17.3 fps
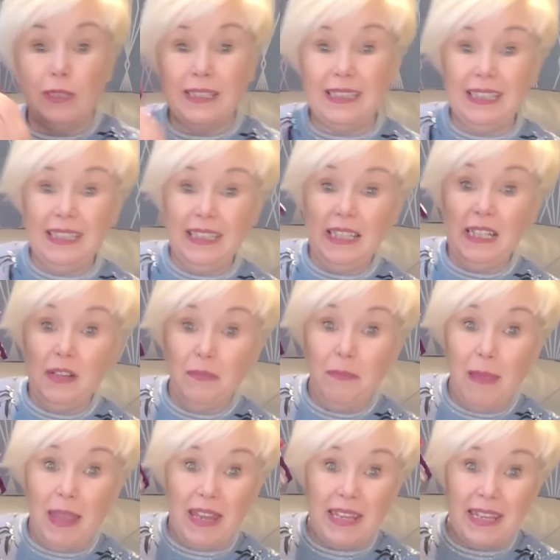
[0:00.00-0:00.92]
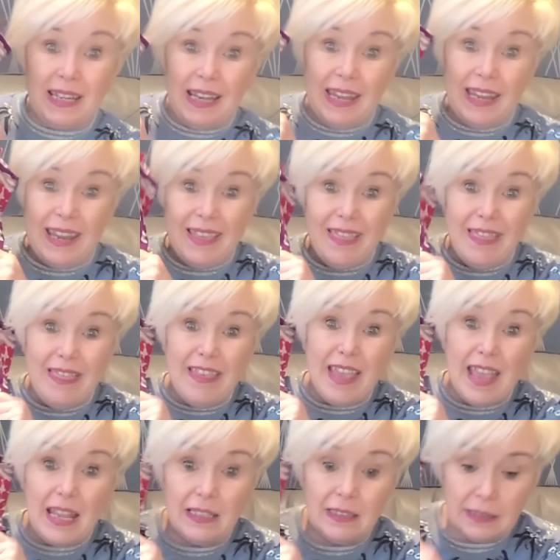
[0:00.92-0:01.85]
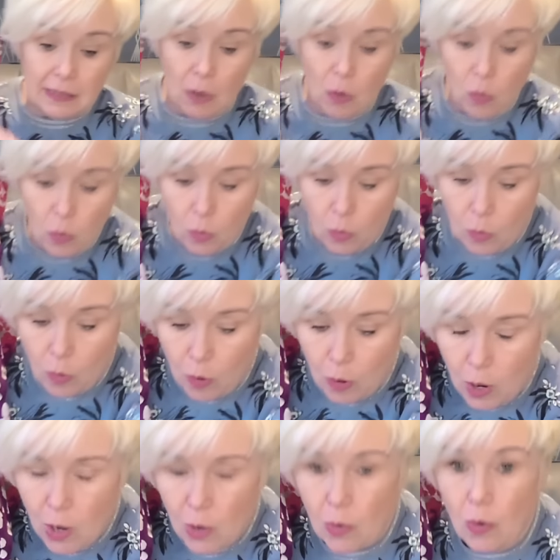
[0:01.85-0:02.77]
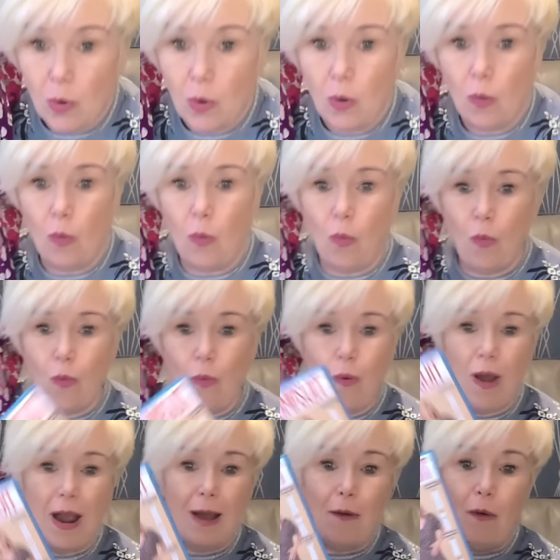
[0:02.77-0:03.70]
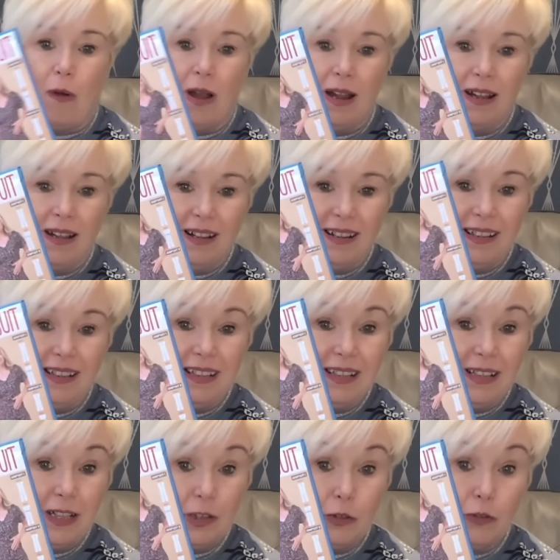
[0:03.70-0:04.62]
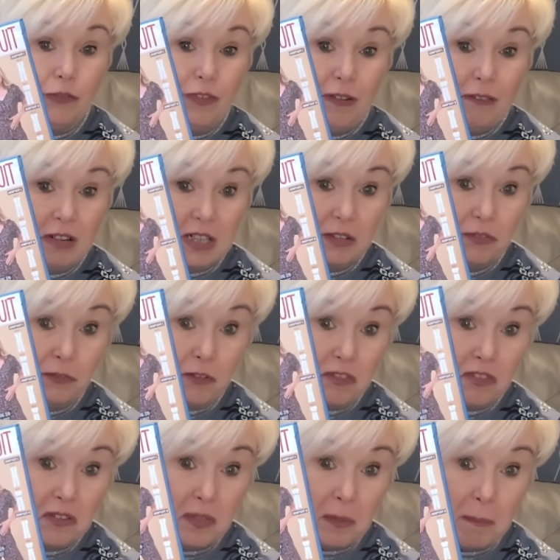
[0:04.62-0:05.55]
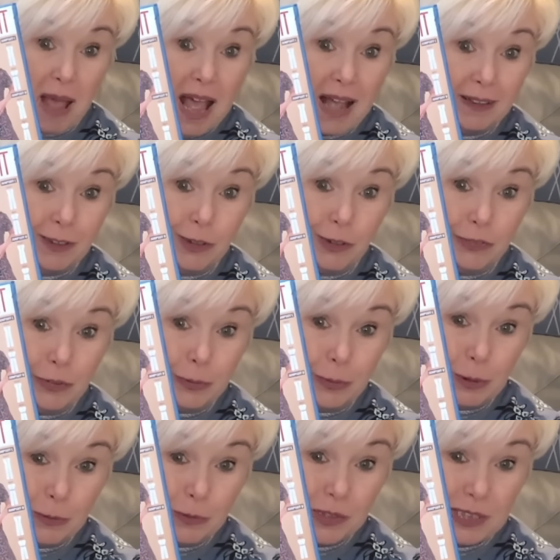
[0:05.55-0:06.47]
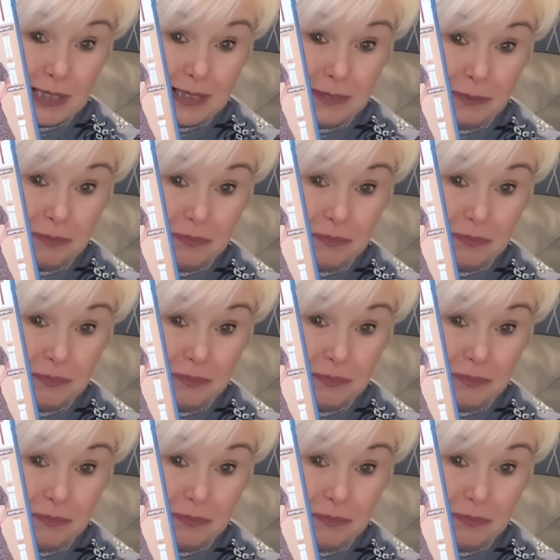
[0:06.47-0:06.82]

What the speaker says: thinking of making it in this. Wow. Looked very different than the pattern cover, won't it?